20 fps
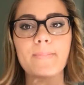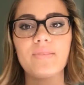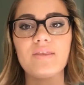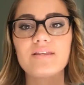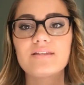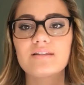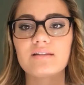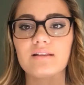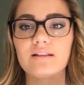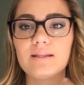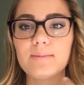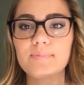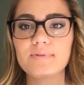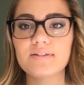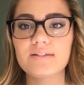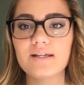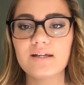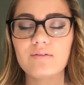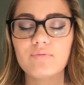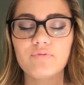this
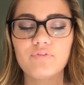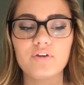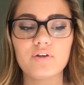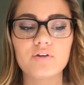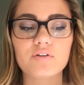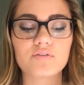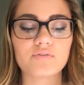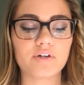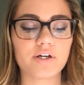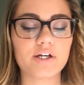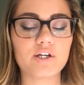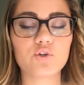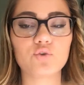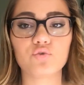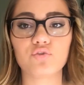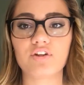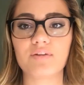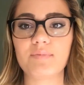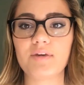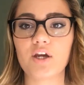lipstick feels very
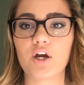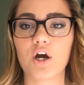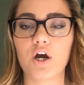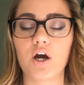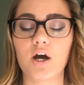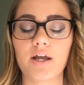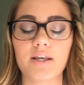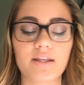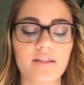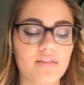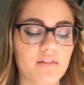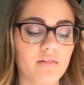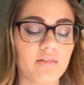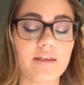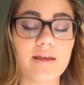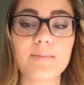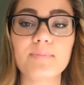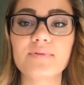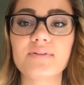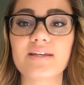creamy on the
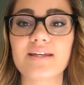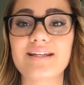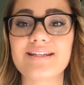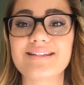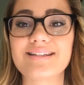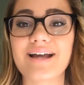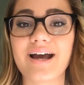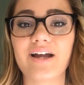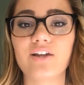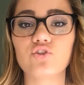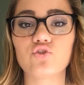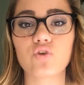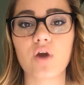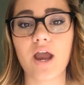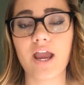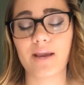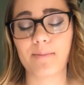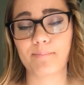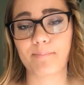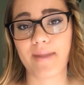lips. It is not
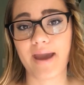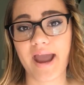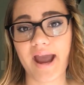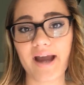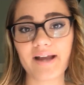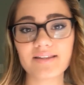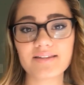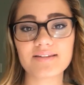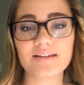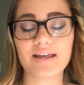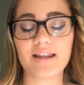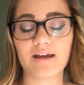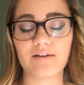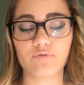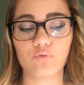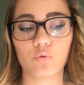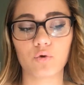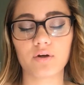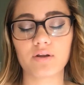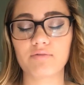drying matte, and
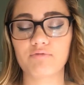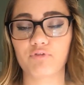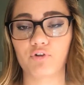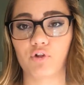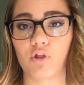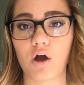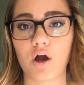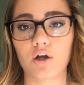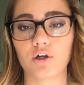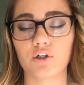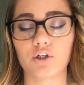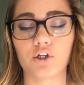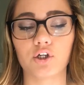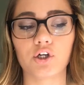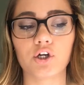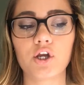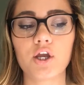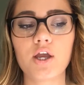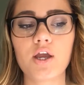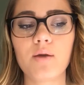I've worn it for
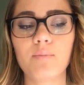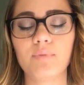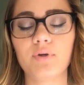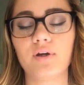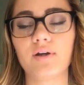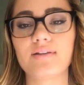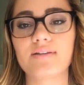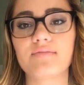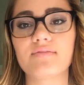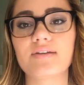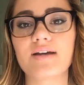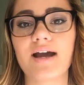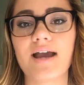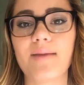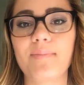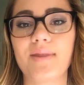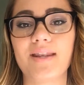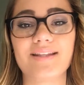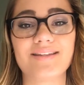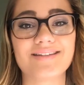longer periods of
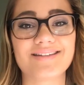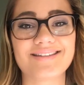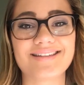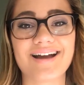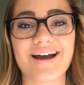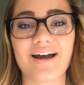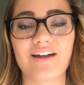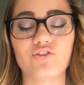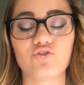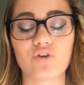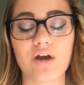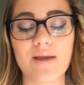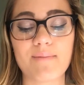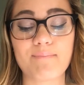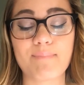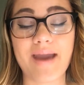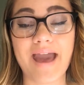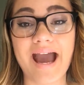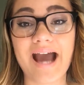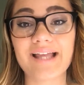time, and it does not dry
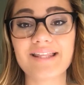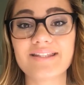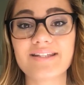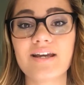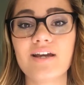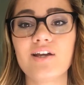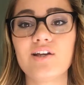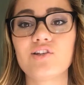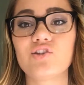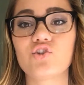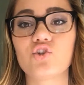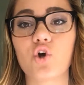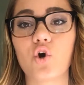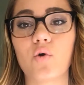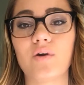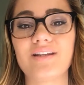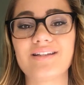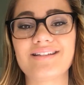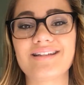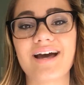matte.
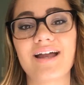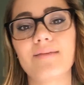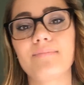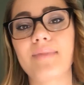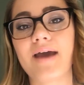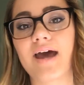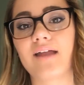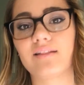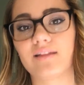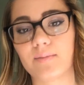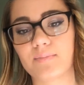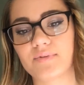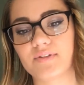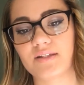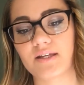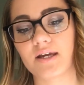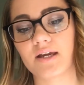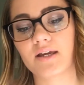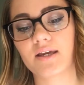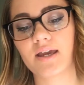So it is not a matte
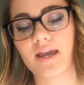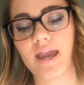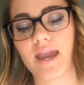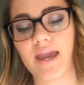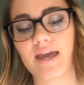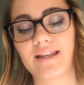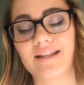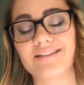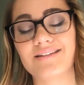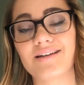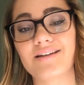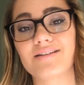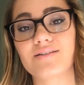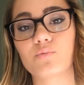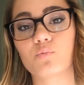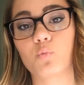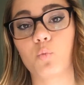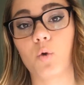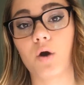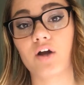lipstick, and it
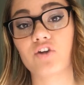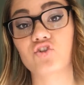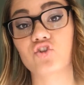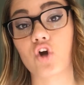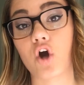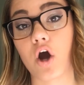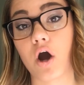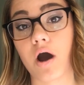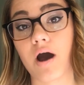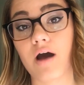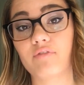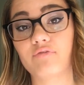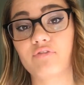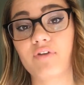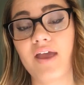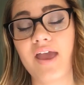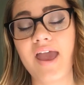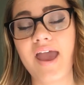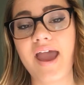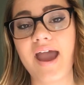does wash off
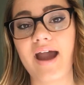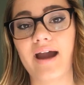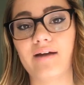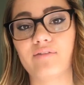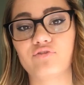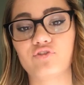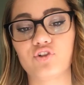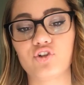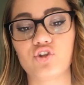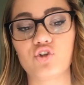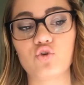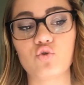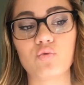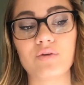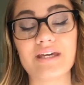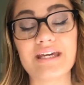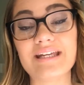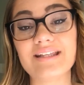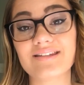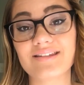after
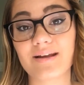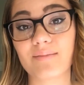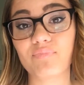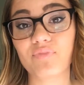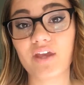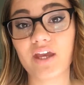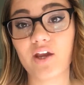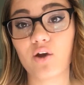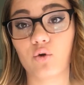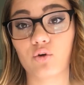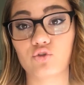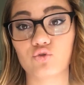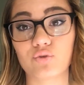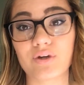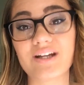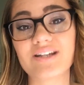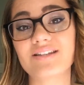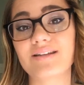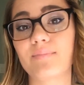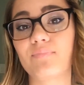you eat something or
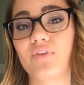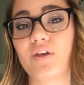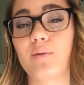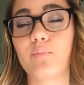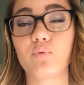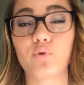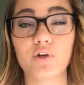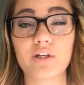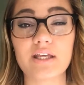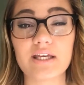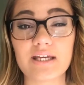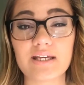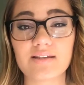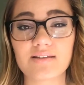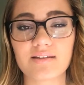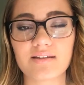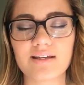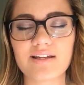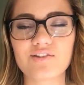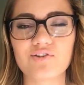drink something pretty
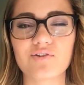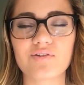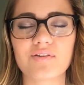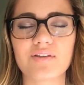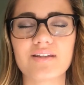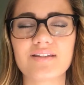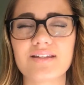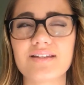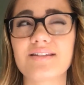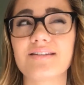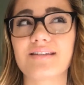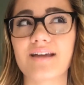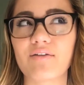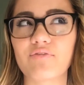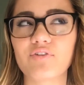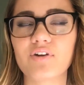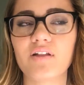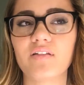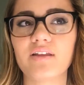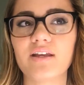easily. So this is
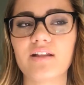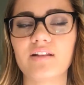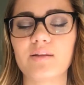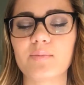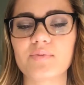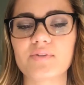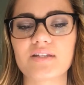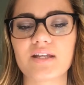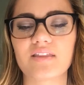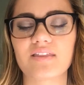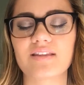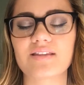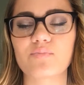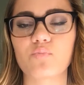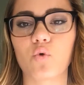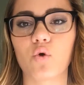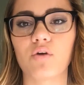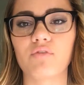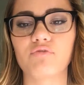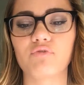definitely a lipstick that's
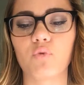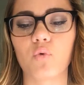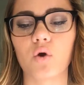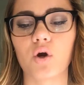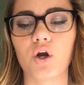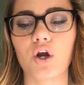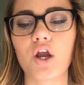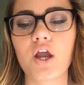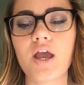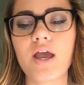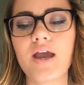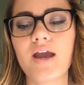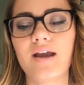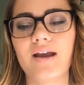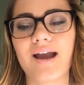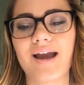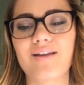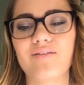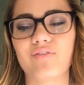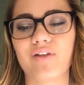more for
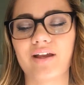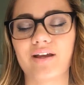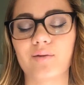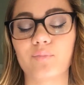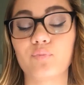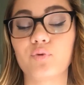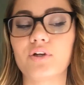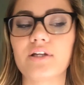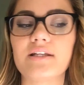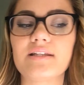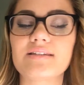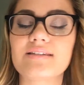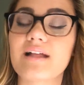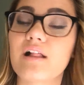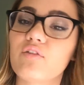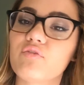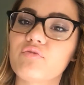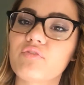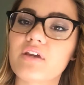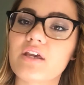kind of like a pretty
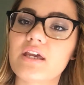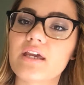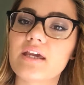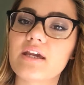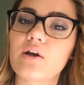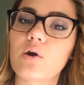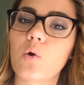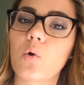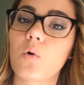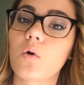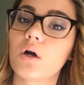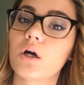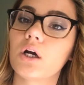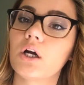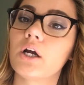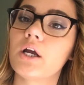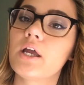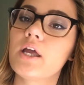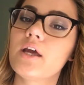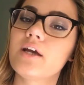selfie
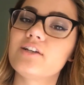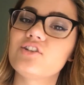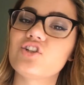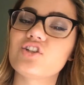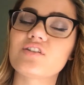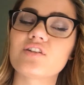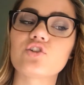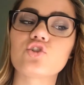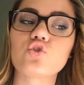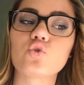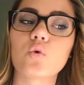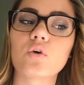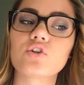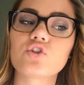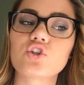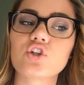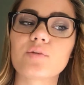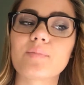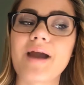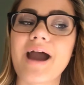or just a
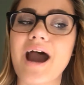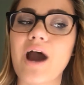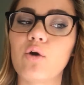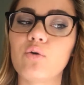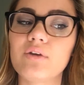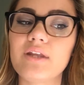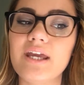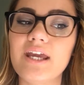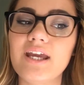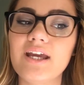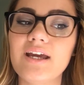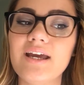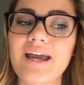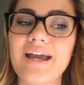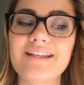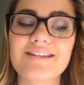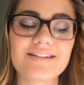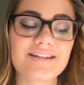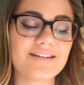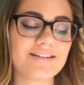short-term outing.
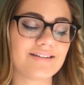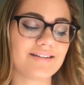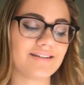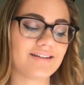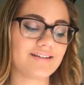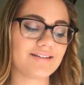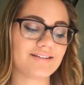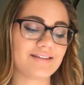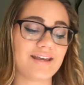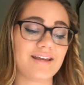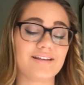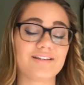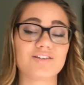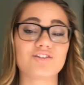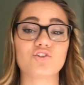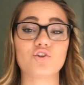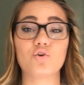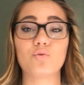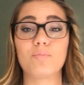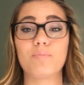And since this thing is
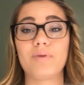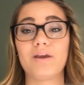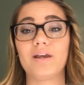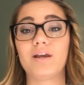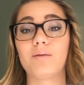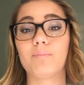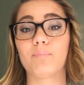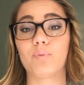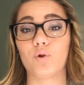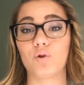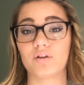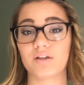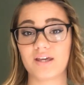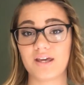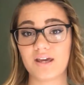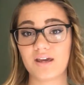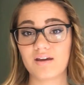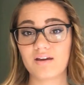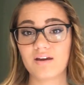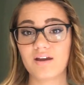so big and
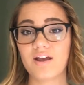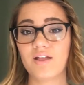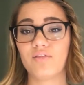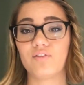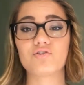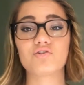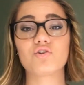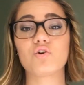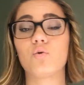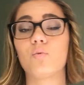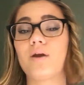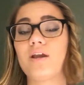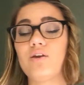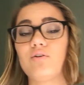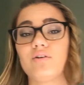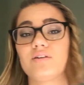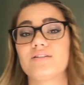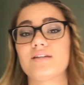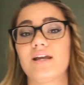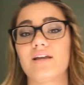bulky, there's no way
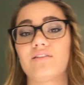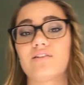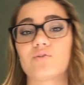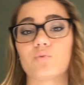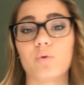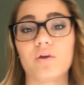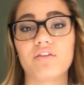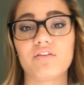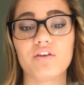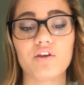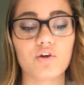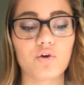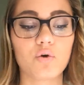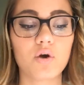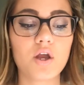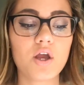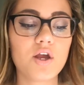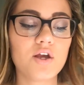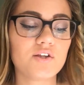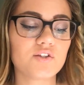you can take this with you.
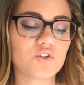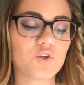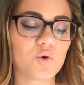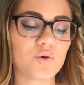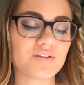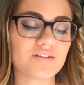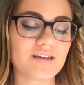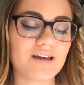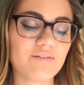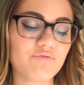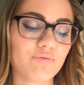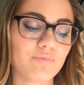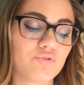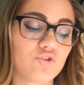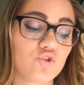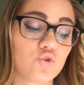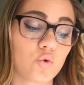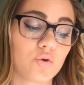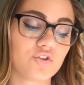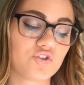So aside from
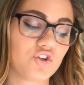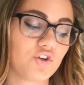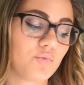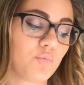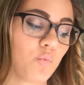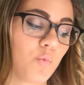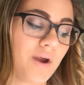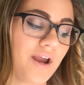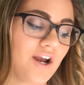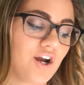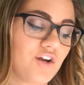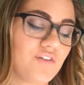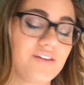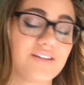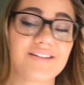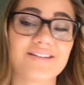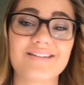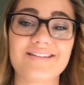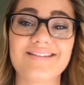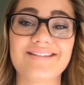short-term wear,
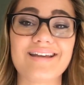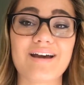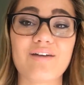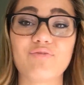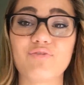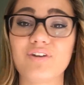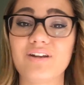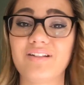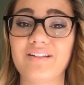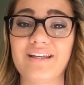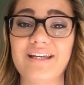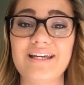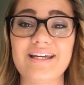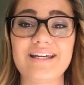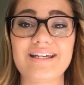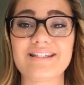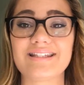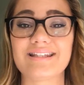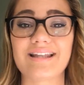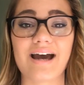this definitely
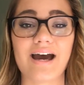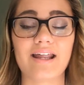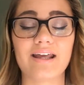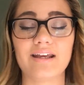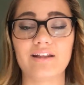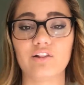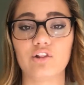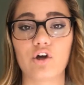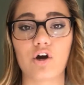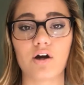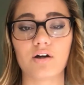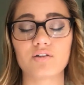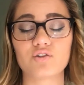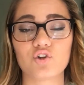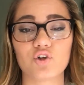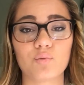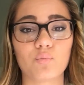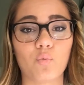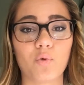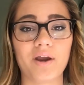is not a
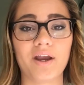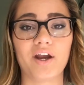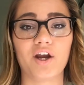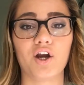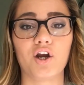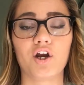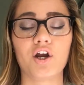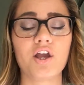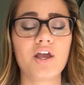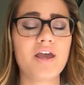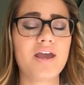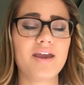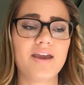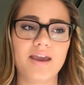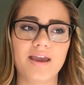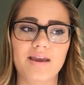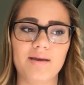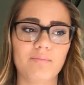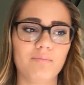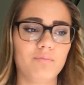long-term wear,
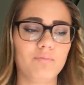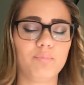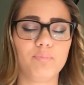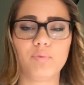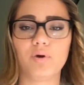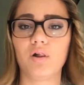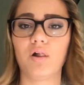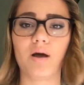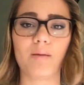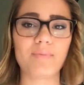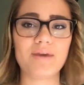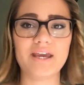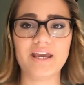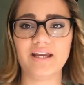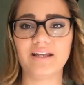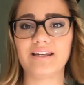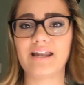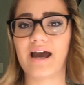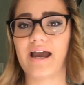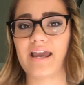a
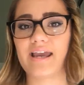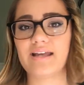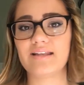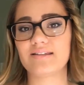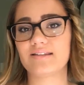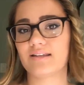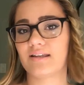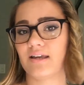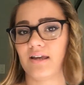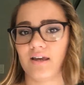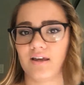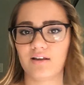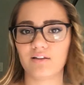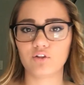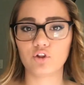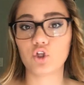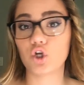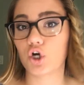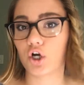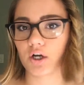clubbing night
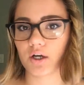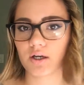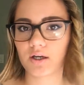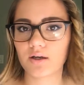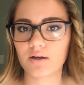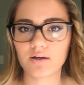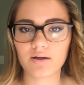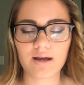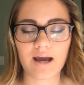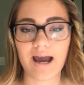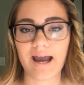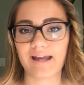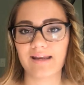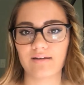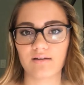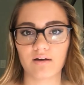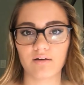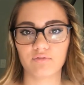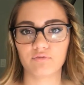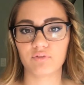look
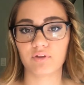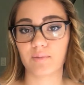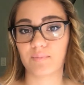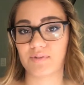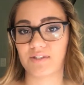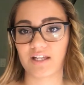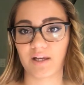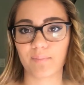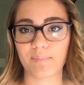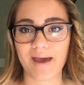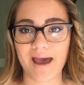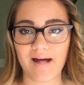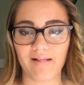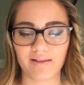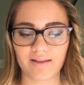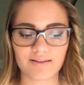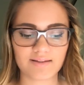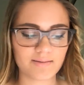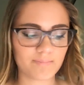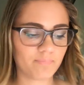kind of lipstick
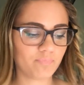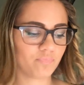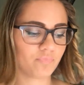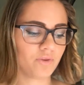palette.